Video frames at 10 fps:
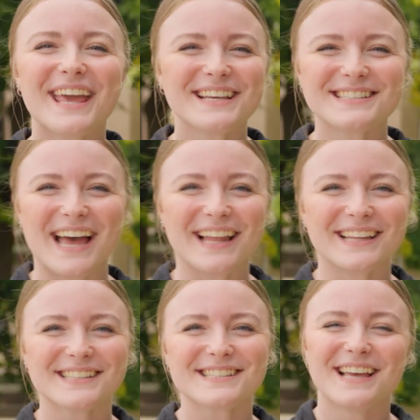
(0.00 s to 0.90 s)
Thanks,
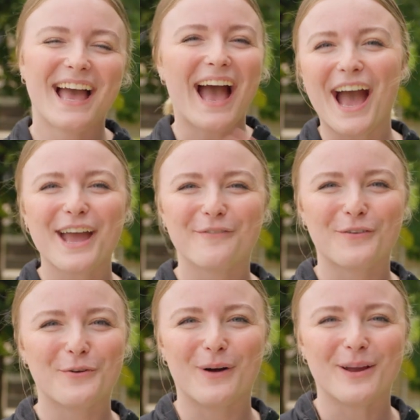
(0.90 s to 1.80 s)
Alex. Hi,
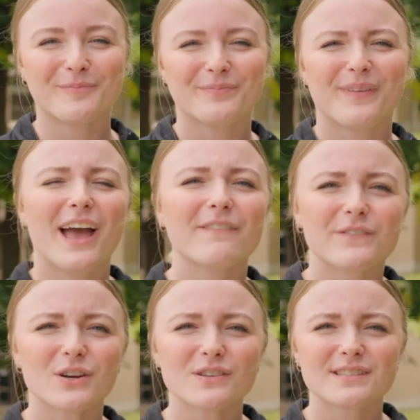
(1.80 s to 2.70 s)
everyone. At
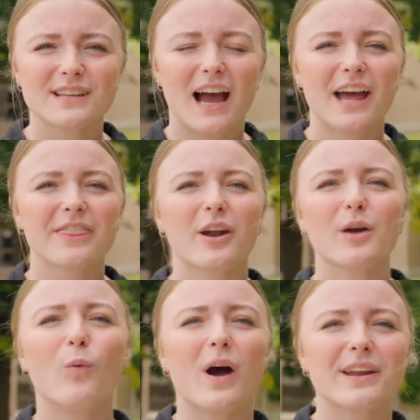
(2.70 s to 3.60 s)
first, I thought
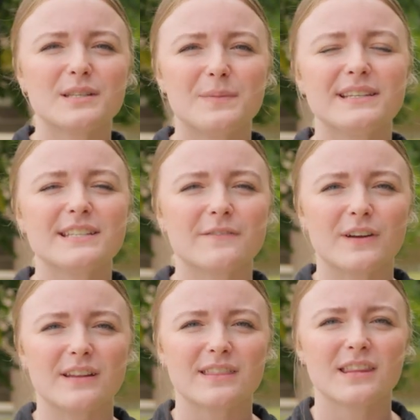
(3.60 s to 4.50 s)
I wanted to be
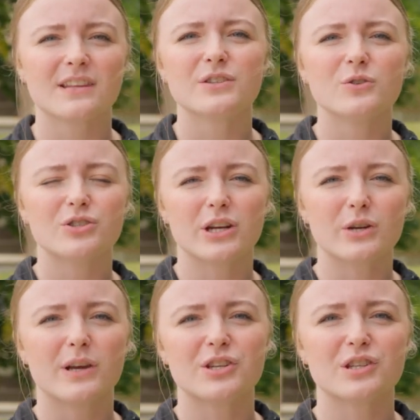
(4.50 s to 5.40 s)
different than the two
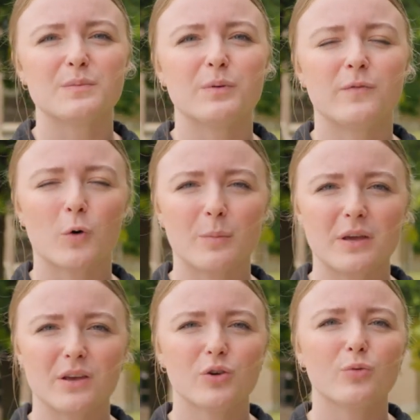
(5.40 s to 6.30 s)
generations before
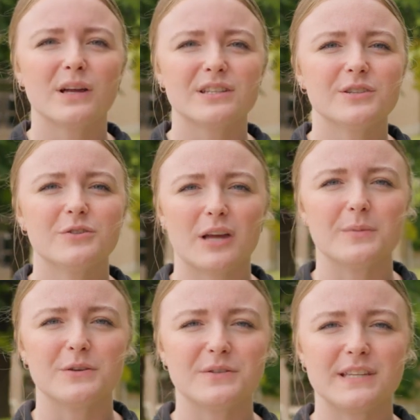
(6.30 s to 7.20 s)
me who went to
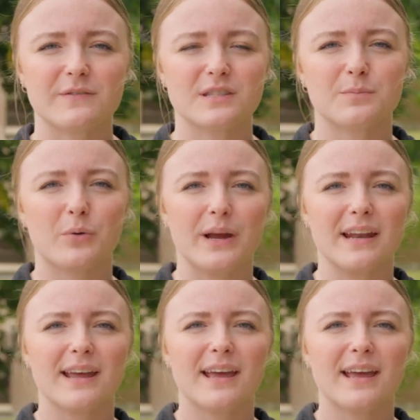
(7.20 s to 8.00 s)
UW-Stevens Point.